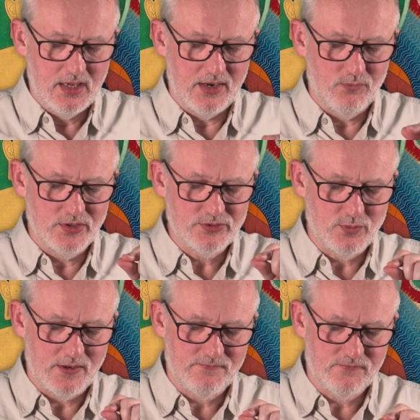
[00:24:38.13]
And once
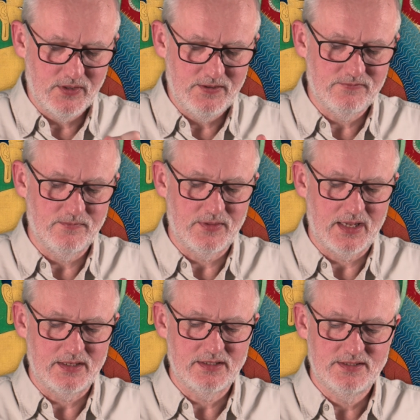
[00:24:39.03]
we're free from
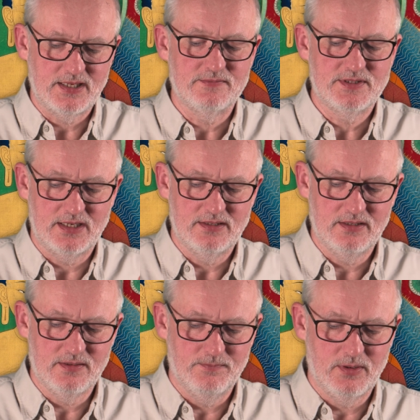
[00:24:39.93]
that
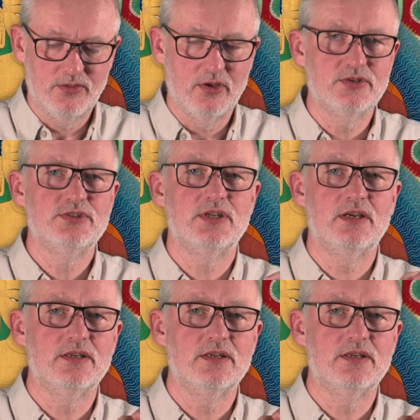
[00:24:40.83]
self-centered compulsions,